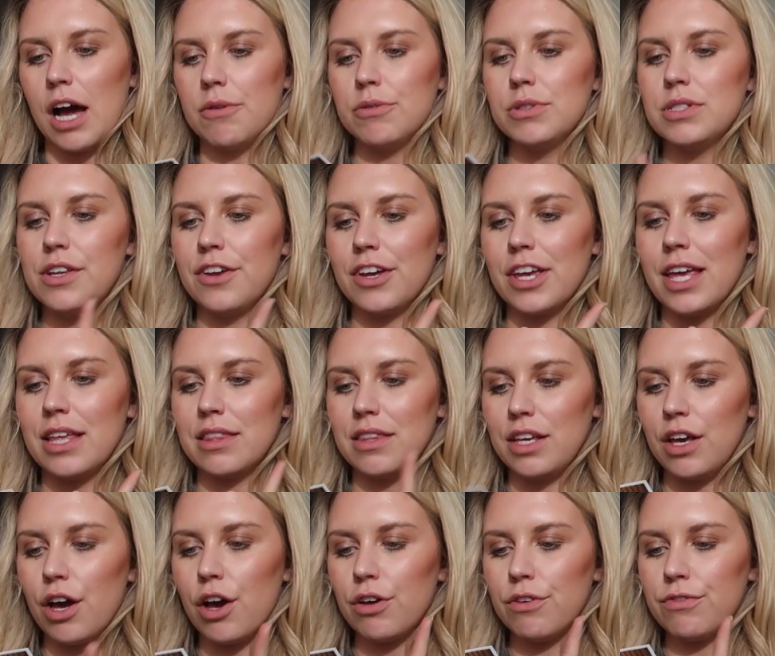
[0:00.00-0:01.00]
I was looking at
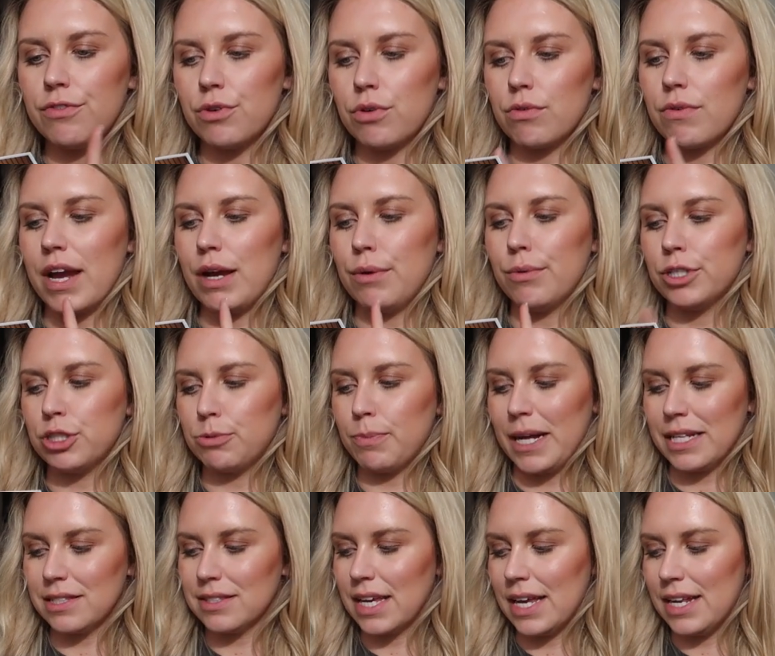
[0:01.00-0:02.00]
the oval grey wash
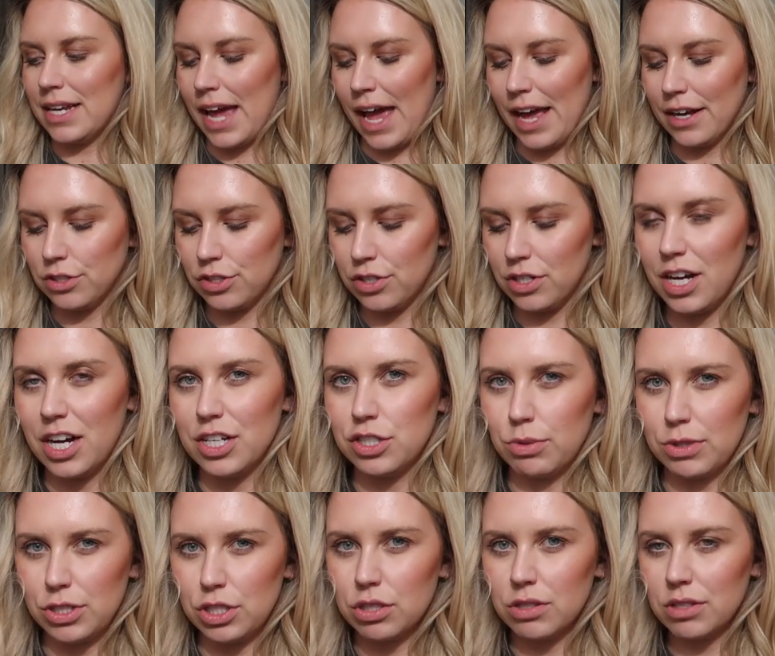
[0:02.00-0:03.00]
basket in extra large,
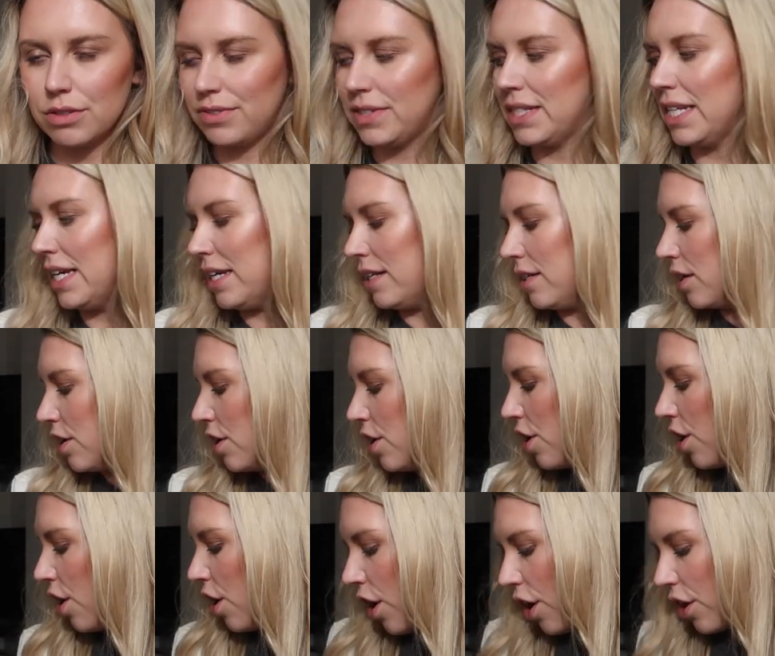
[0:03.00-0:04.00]
which you'll have seen
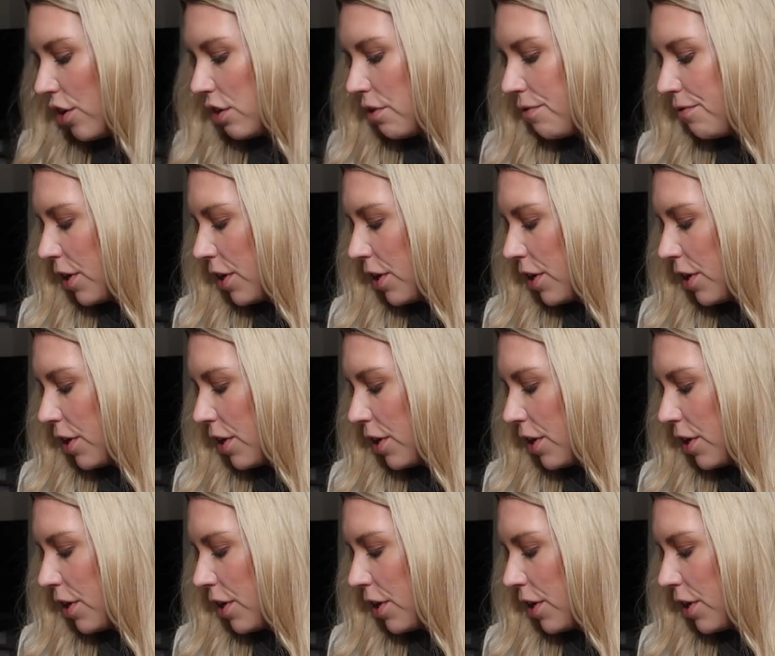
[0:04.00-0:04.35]
on the